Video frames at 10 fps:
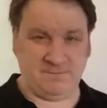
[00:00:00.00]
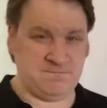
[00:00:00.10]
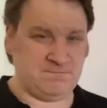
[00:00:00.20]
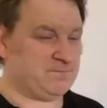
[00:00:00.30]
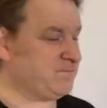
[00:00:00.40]

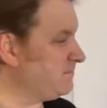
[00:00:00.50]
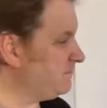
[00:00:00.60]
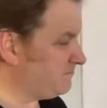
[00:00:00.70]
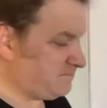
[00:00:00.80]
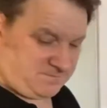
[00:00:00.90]

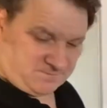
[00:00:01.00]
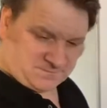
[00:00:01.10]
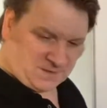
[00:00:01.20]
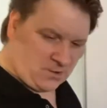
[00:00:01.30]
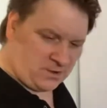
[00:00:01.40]

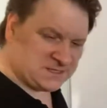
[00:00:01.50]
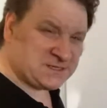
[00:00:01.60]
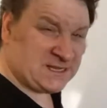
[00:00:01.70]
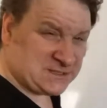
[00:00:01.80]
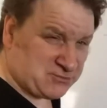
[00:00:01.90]
All right, so
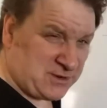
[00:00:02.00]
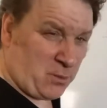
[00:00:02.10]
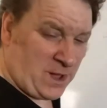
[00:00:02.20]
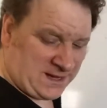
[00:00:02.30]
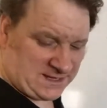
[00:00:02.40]
let's
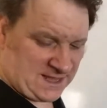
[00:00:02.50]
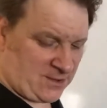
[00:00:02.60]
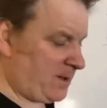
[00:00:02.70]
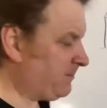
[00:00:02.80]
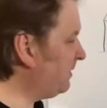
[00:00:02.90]
rewind
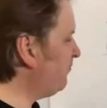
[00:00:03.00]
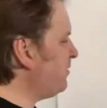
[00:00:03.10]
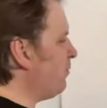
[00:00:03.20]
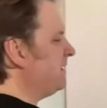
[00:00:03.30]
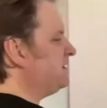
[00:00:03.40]
now. I'm going to
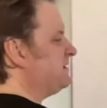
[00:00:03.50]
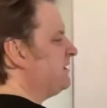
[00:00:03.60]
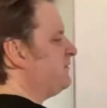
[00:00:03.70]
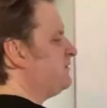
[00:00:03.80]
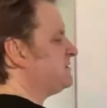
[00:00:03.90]
rewind and
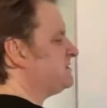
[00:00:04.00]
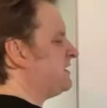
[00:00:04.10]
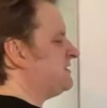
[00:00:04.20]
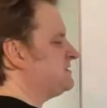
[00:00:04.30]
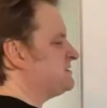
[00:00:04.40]
give you the
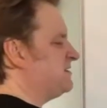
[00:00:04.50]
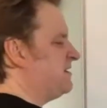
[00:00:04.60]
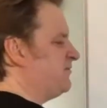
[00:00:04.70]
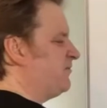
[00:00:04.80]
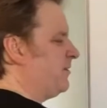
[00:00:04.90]
second
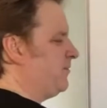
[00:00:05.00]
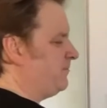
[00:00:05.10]
scenario.